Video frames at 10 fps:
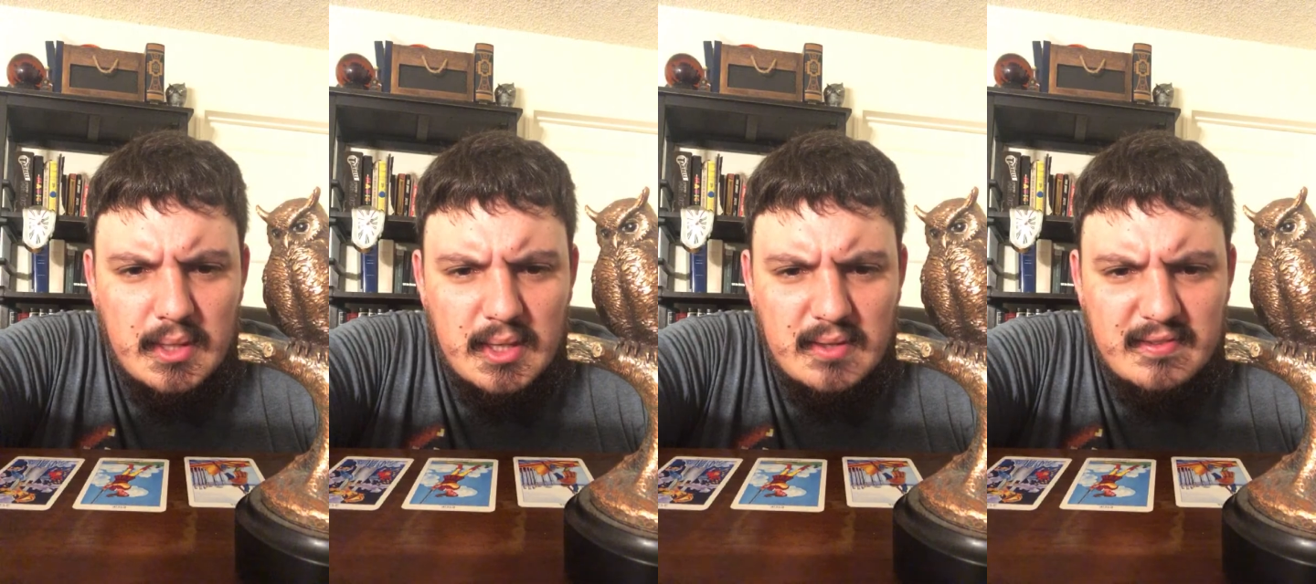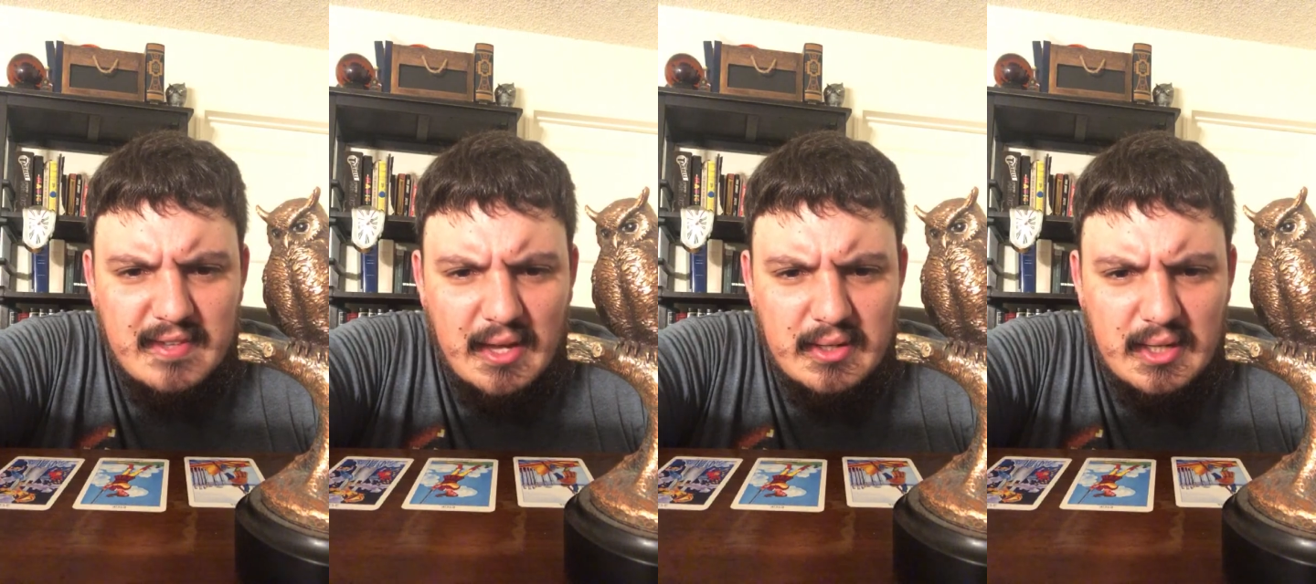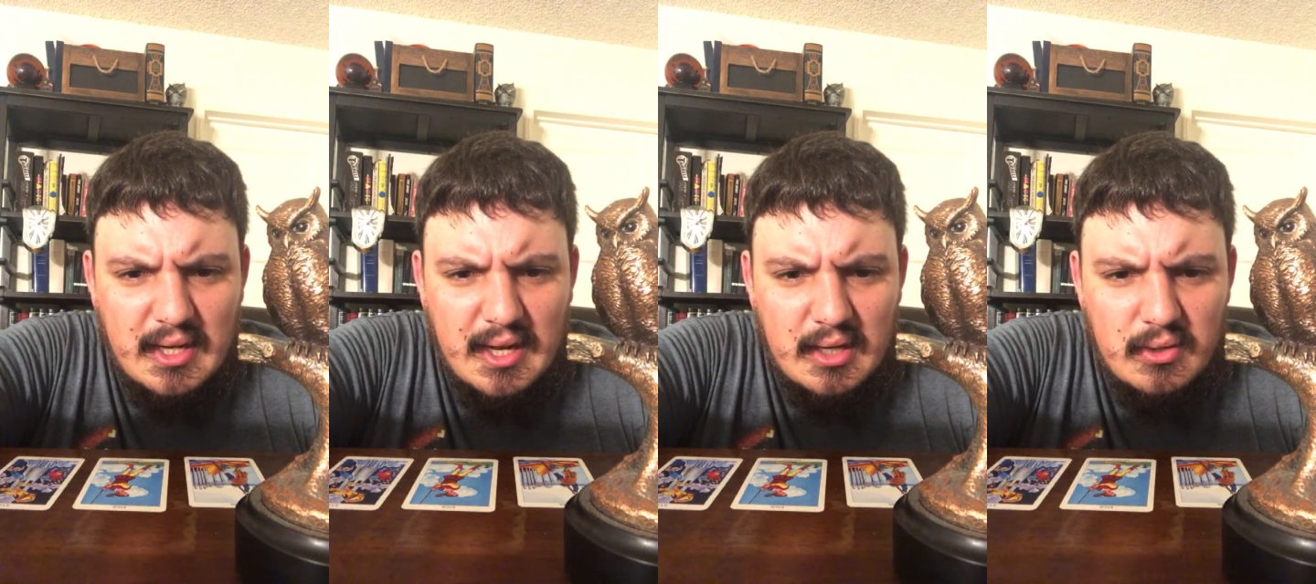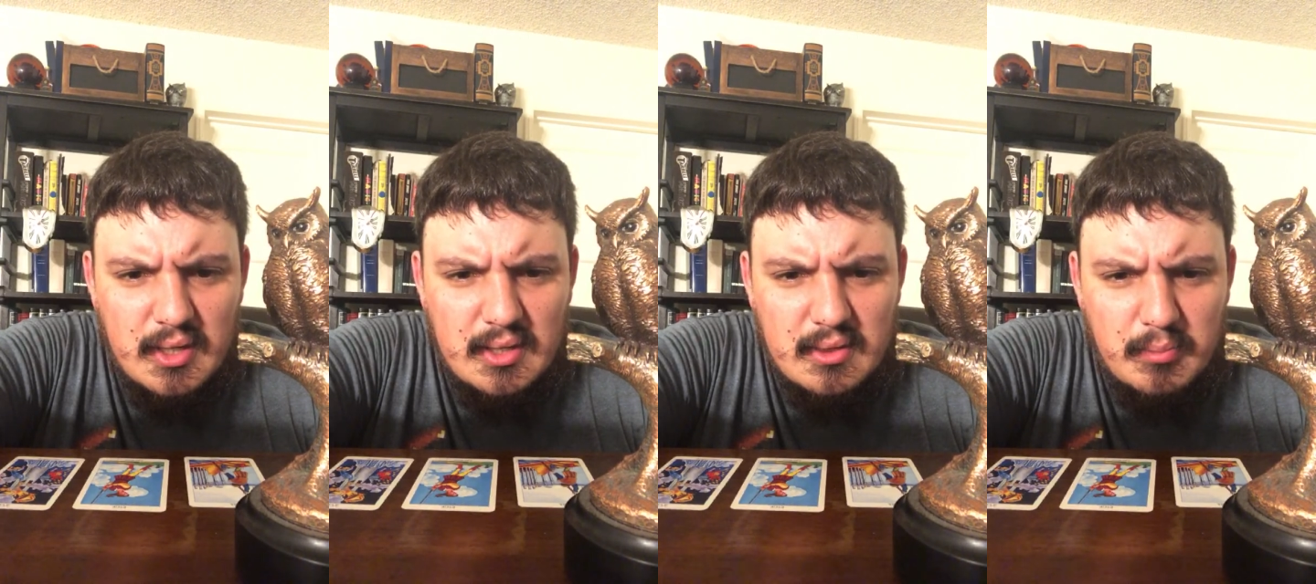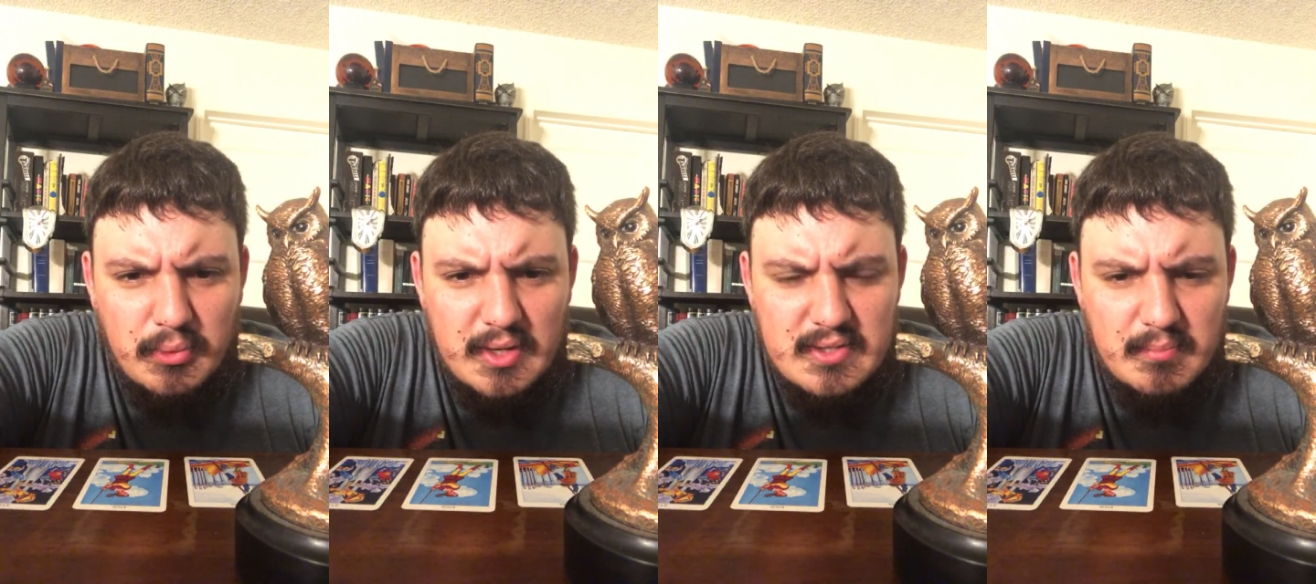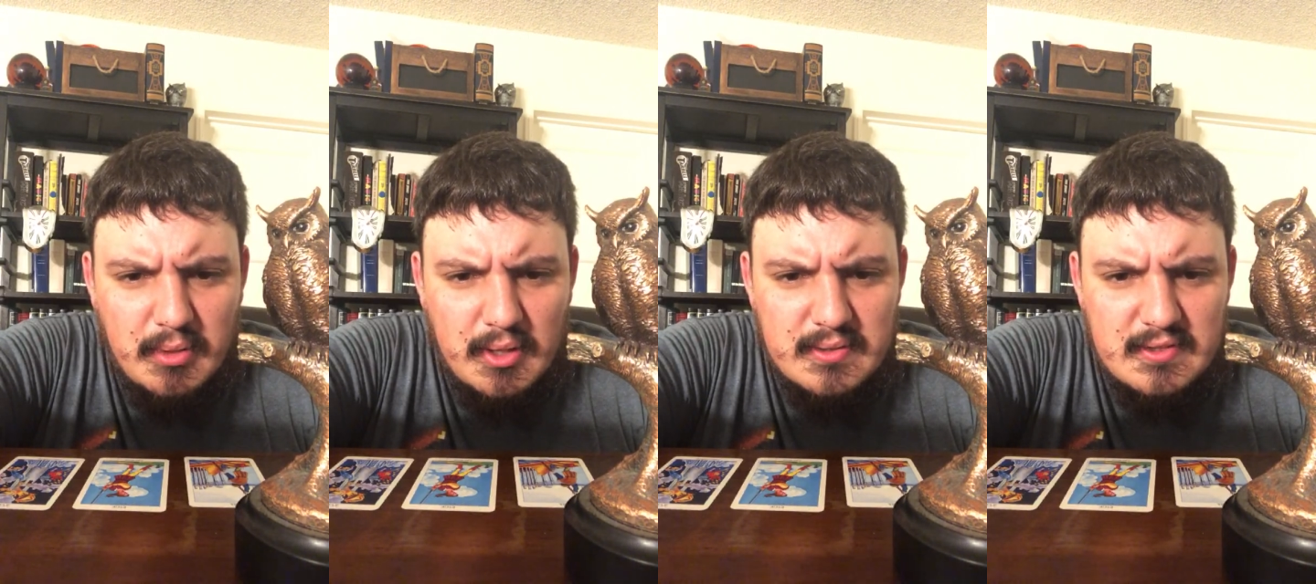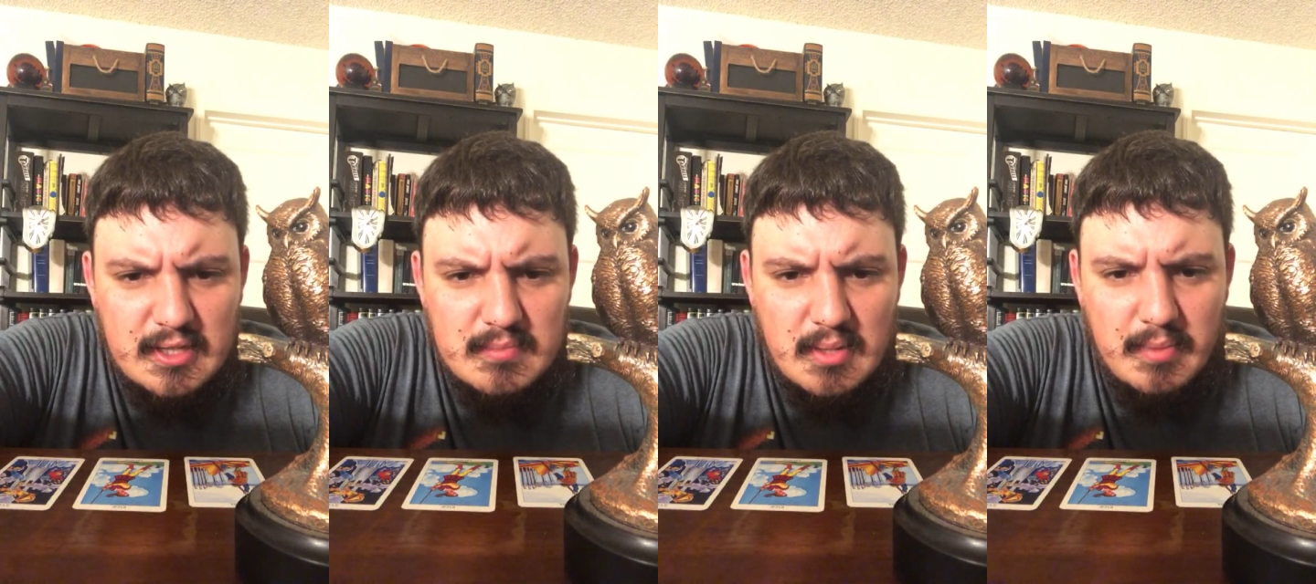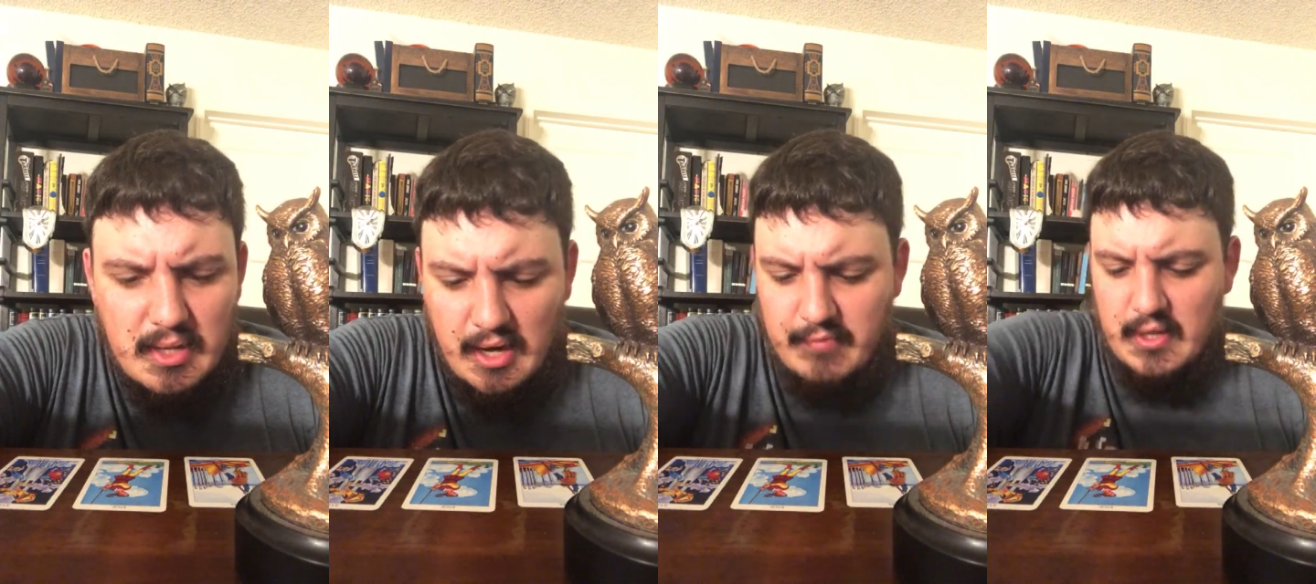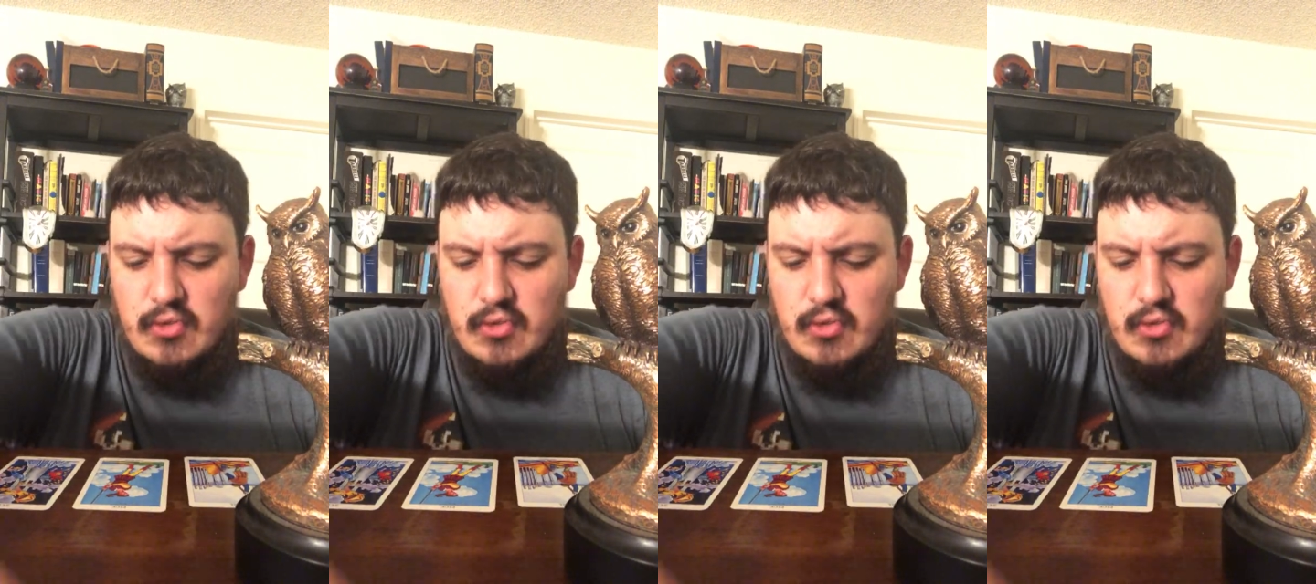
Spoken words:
It's sounding kind of accurate. The present part seems a bit off.